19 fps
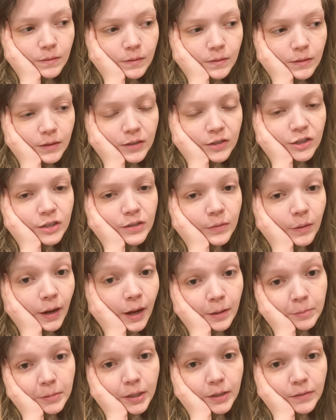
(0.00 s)
this is just what
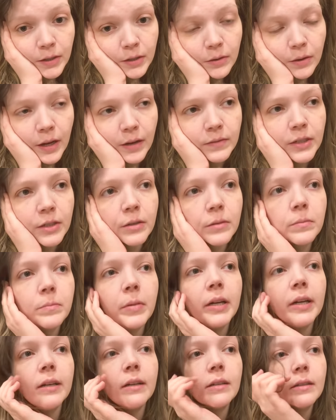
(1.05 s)
I believe, you don't have to,
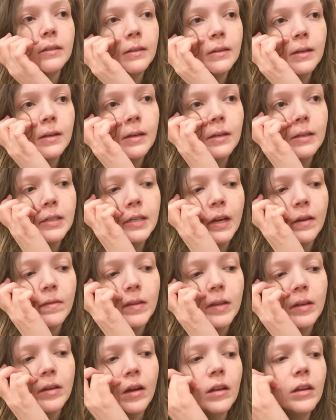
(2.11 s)
but to have
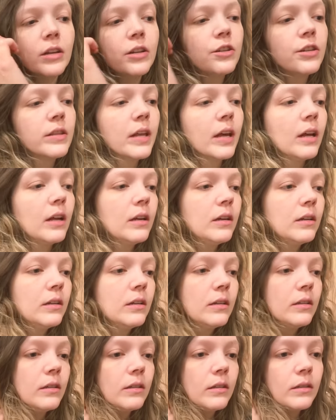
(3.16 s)
the knowledge that
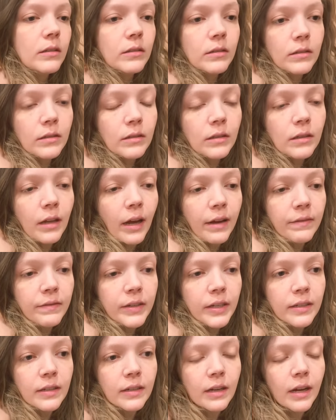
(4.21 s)
life
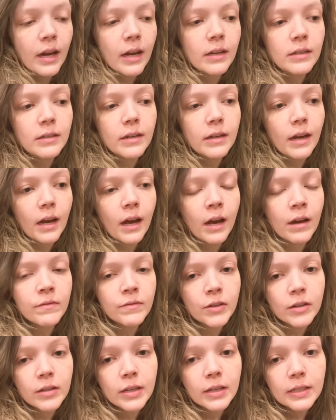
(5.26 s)
doesn't end
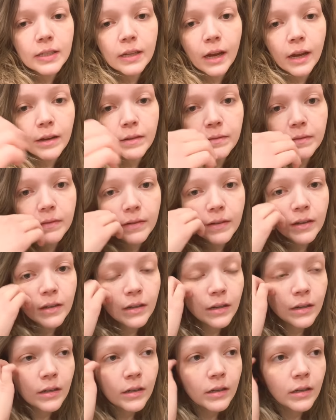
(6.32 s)
after this life.
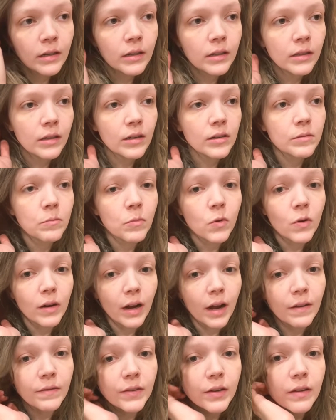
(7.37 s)
There's more
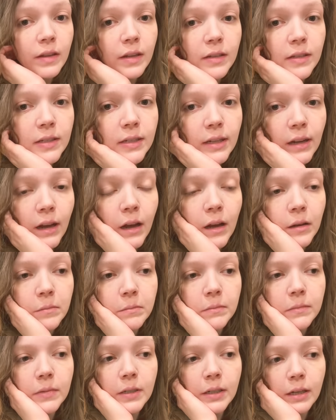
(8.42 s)
after this to
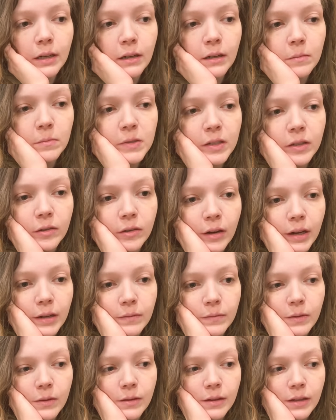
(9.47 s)
come, and I'm so
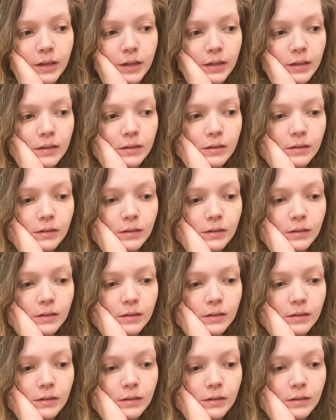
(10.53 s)
grateful that